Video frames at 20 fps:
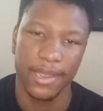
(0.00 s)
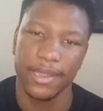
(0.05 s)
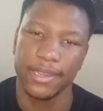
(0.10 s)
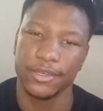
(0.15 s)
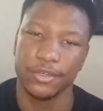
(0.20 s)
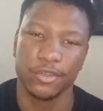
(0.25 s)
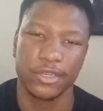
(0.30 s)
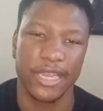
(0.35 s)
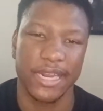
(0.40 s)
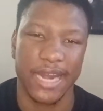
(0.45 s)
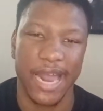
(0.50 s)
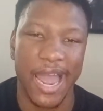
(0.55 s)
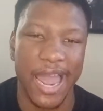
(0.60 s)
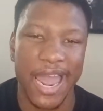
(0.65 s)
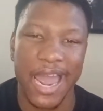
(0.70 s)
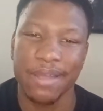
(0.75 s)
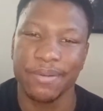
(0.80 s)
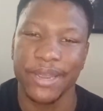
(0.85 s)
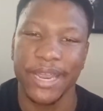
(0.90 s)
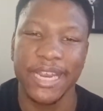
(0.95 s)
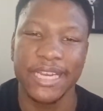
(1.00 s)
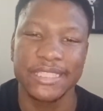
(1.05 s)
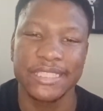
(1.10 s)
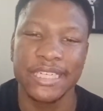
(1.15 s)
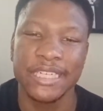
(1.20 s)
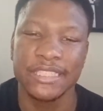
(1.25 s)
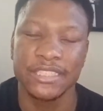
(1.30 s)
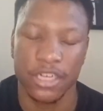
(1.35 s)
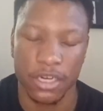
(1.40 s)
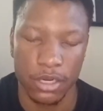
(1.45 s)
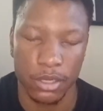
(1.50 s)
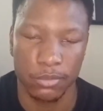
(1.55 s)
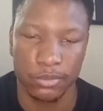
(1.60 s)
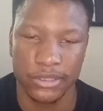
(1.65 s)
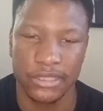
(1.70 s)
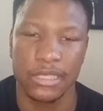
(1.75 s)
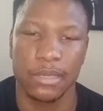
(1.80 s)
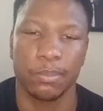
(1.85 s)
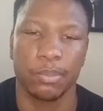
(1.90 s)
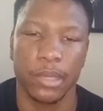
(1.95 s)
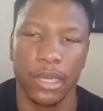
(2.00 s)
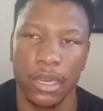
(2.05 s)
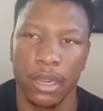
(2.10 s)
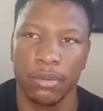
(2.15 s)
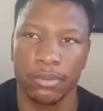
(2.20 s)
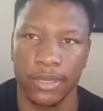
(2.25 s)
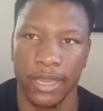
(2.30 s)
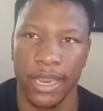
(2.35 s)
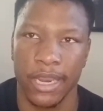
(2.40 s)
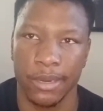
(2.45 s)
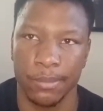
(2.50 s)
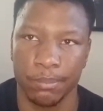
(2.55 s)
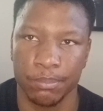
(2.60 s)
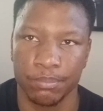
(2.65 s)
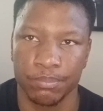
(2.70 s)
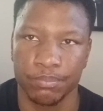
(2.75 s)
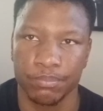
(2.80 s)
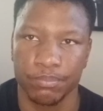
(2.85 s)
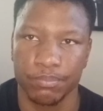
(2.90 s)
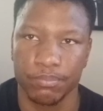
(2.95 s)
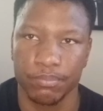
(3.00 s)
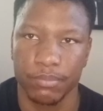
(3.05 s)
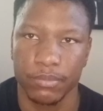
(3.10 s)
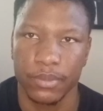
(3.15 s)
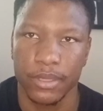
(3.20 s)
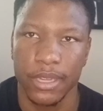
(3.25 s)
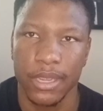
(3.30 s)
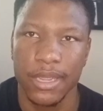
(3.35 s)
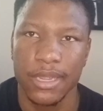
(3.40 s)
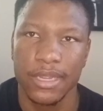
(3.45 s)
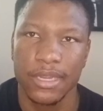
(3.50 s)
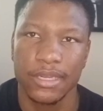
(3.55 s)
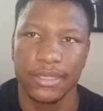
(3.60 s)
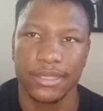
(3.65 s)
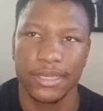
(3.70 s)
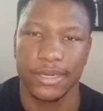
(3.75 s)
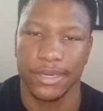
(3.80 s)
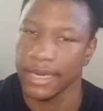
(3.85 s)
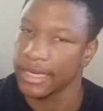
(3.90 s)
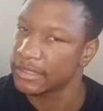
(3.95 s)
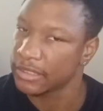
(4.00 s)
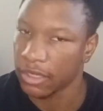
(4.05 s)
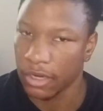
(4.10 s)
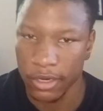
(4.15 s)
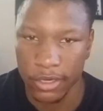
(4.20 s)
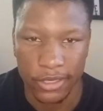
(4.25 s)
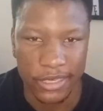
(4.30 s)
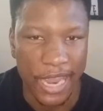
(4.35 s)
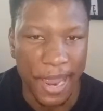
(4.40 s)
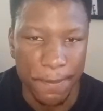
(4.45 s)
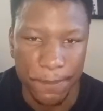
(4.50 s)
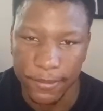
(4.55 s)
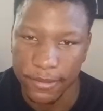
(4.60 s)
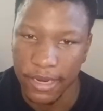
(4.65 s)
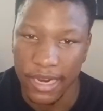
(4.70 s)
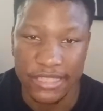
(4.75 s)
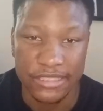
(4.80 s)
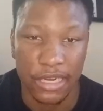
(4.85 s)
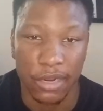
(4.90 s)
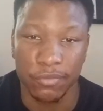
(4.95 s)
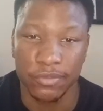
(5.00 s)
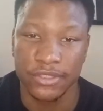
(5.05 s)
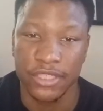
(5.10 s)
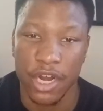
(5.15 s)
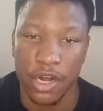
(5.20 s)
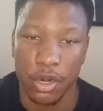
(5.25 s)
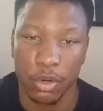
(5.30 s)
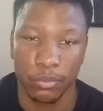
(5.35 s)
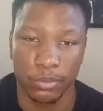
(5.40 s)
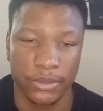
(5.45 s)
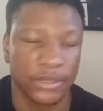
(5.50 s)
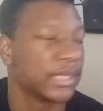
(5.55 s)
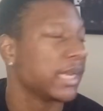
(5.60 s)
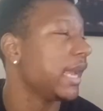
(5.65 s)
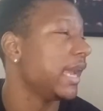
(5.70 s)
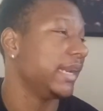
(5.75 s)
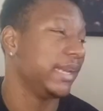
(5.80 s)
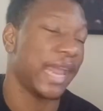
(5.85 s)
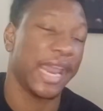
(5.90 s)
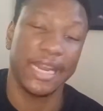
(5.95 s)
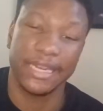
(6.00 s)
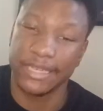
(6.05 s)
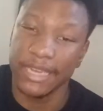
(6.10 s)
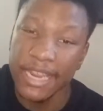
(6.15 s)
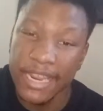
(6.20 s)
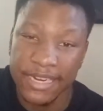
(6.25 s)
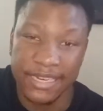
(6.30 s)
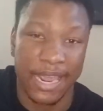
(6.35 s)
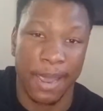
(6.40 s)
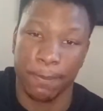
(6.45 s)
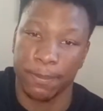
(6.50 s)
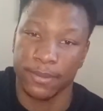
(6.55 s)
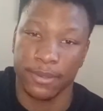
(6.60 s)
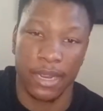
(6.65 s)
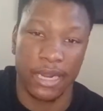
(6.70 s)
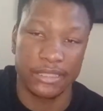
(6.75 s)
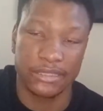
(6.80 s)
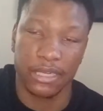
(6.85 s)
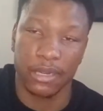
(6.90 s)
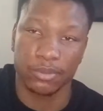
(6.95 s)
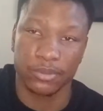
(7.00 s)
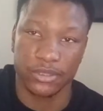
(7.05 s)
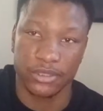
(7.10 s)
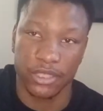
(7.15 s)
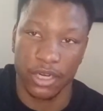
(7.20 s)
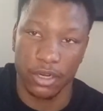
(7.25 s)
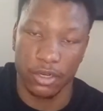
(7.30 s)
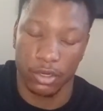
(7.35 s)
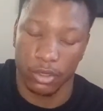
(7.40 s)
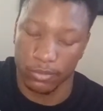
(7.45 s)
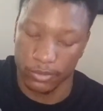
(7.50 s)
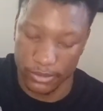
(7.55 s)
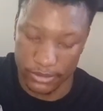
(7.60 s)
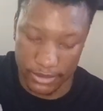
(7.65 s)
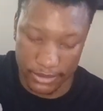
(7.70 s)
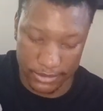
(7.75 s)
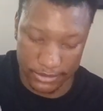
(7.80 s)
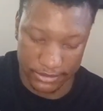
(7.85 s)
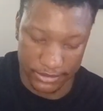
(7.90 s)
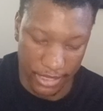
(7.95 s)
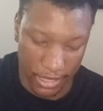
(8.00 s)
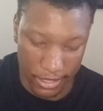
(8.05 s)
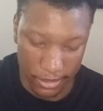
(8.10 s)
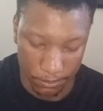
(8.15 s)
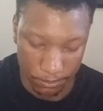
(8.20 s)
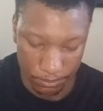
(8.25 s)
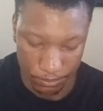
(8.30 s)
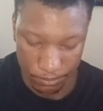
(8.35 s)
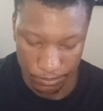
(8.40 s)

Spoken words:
You cannot have 18 turnovers in the playoff game. The Knicks are going to capitalize off of turnovers. They did capitalize off turnovers in this game.